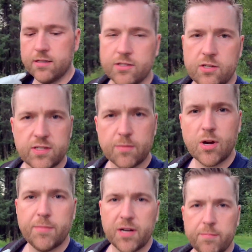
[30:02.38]
So as I'm
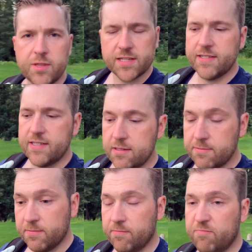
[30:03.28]
wrapping up this
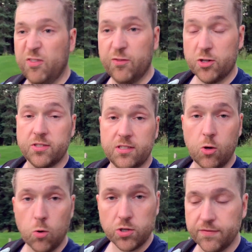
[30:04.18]
first
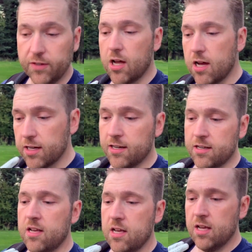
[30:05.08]
course vlog,
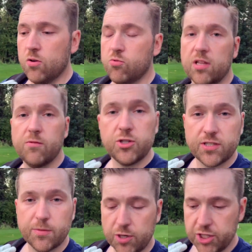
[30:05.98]
really would
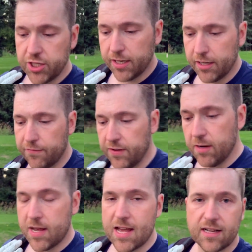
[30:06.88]
just appreciate your
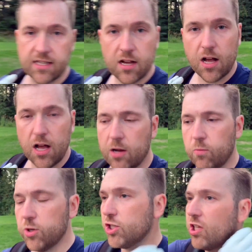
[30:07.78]
feedback on
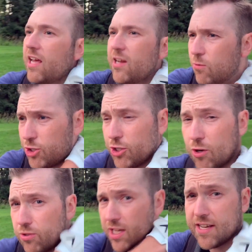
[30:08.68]
what you like, what you
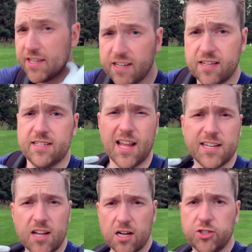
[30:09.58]
don't like. Did I
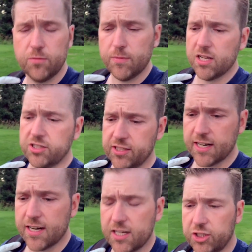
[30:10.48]
talk too much? Did
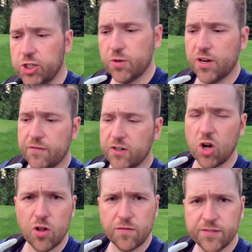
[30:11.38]
I not show enough
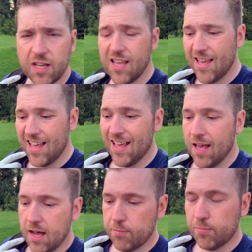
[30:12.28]
golf?
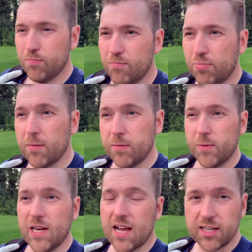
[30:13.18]

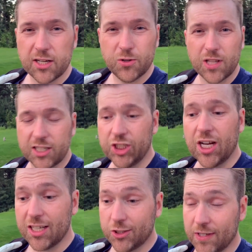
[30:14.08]
Probably not going to do a lot of
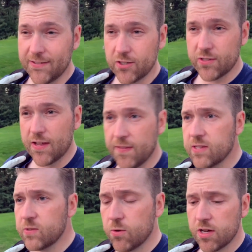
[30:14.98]
shot tracers on
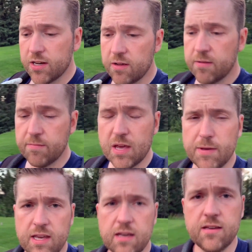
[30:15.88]
this one. Maybe